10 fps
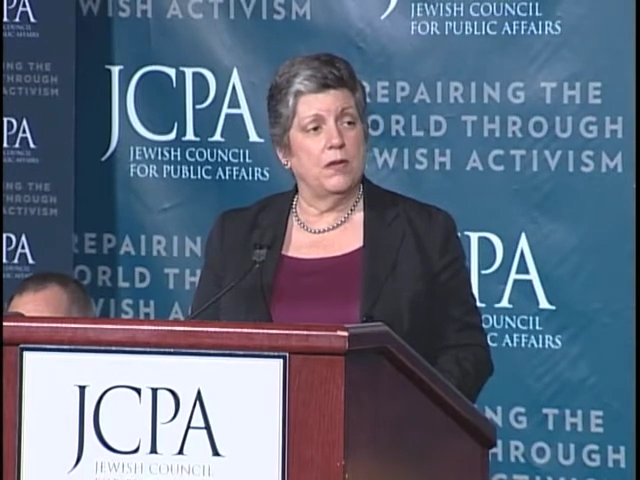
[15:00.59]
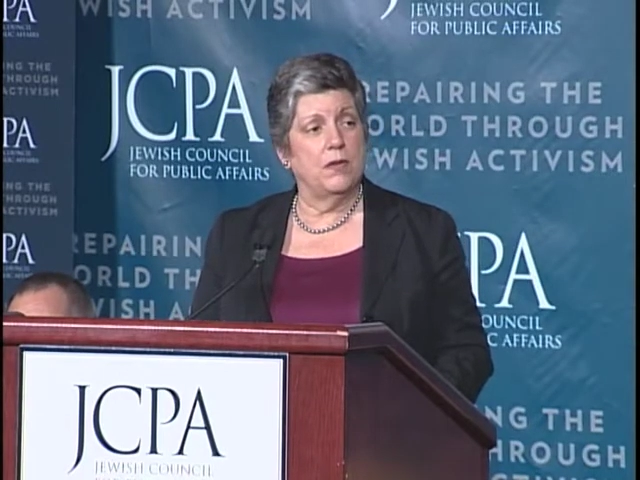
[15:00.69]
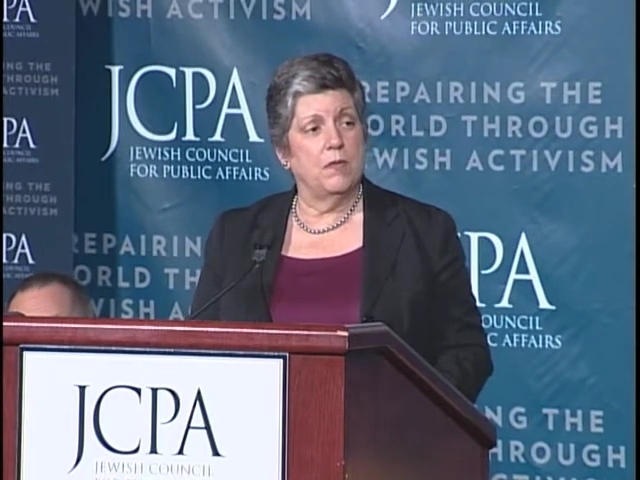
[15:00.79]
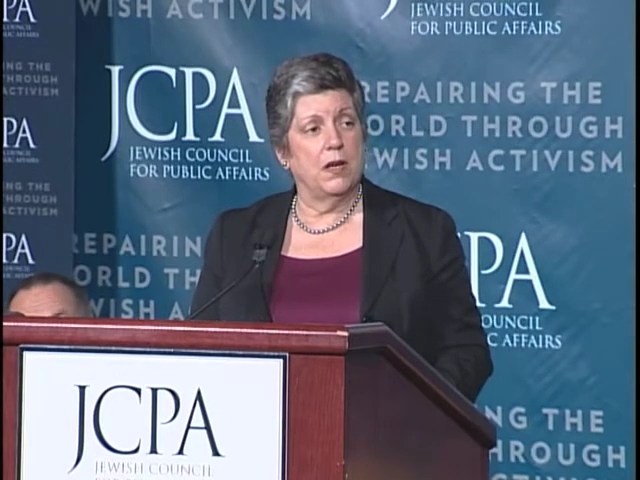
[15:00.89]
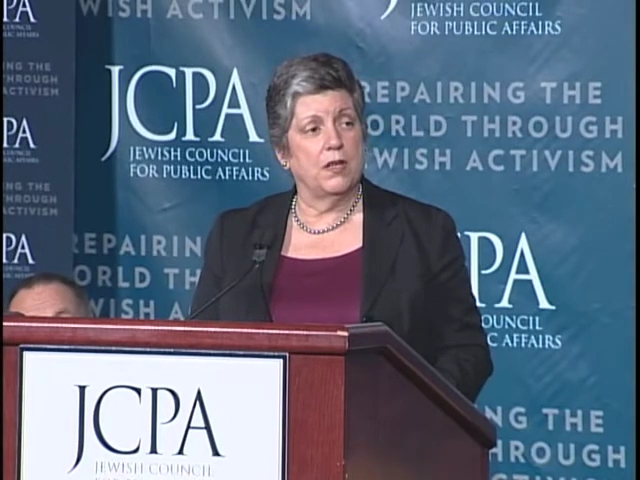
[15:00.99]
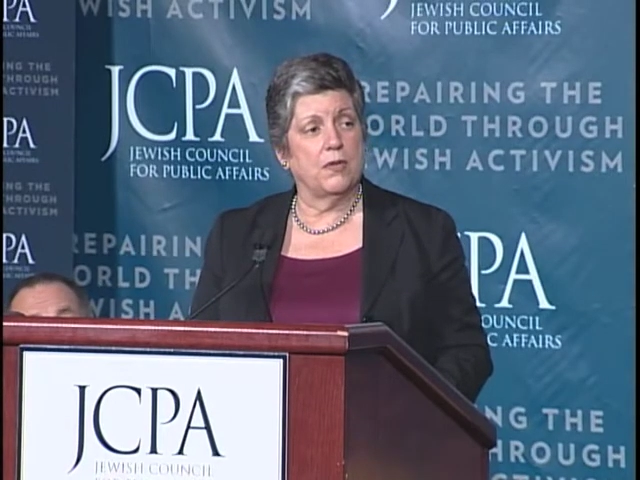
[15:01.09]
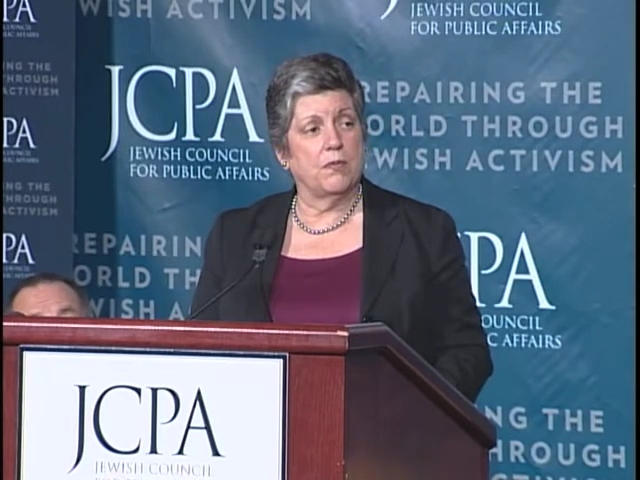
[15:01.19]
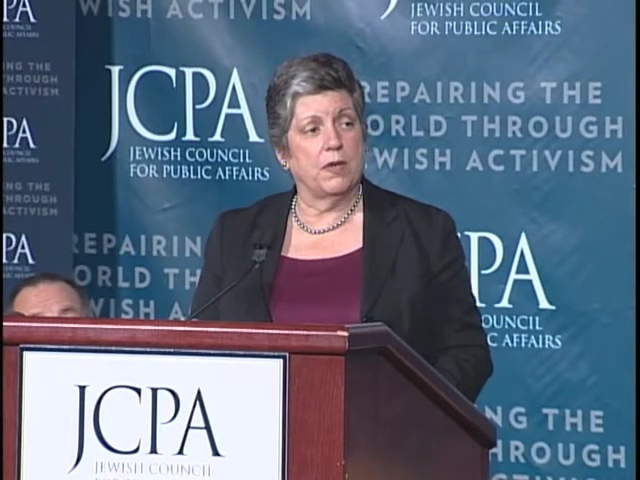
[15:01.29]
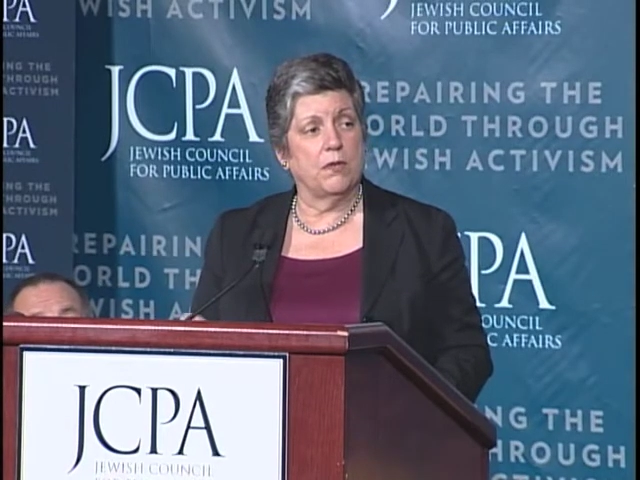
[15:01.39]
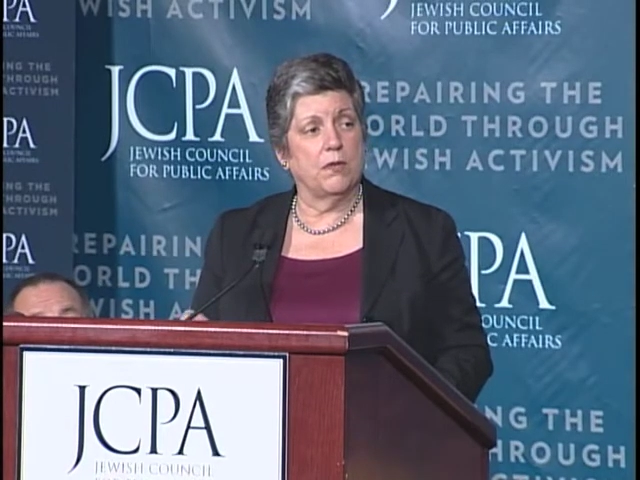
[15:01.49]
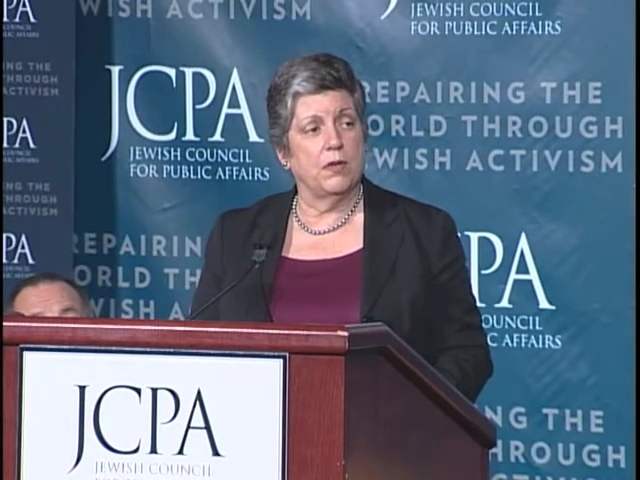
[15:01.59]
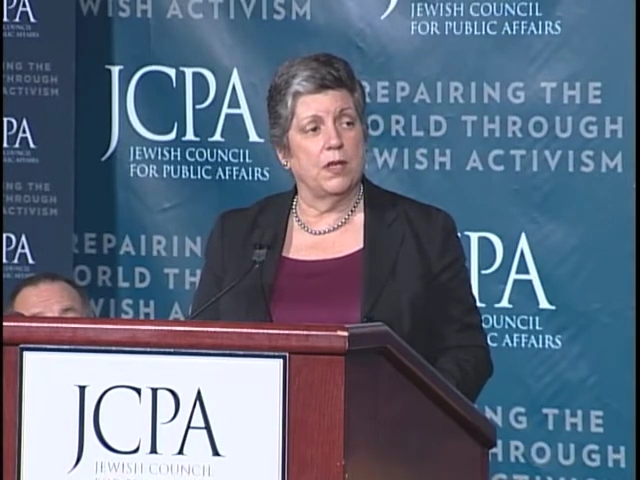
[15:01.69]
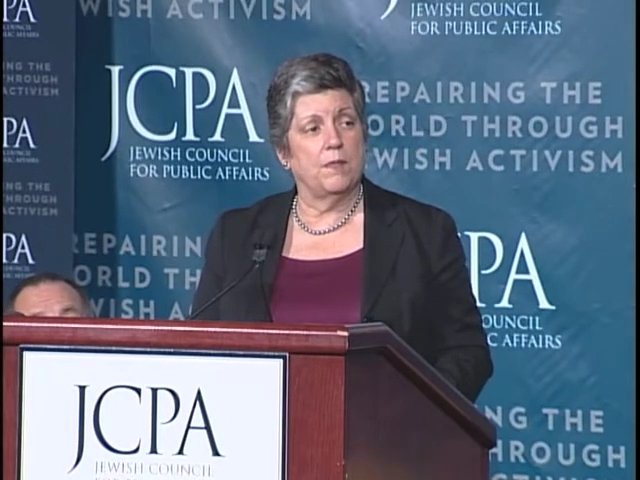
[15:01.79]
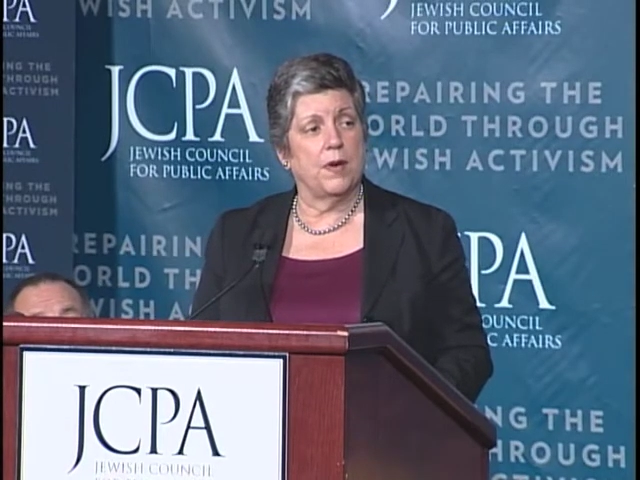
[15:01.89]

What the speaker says: who was recruited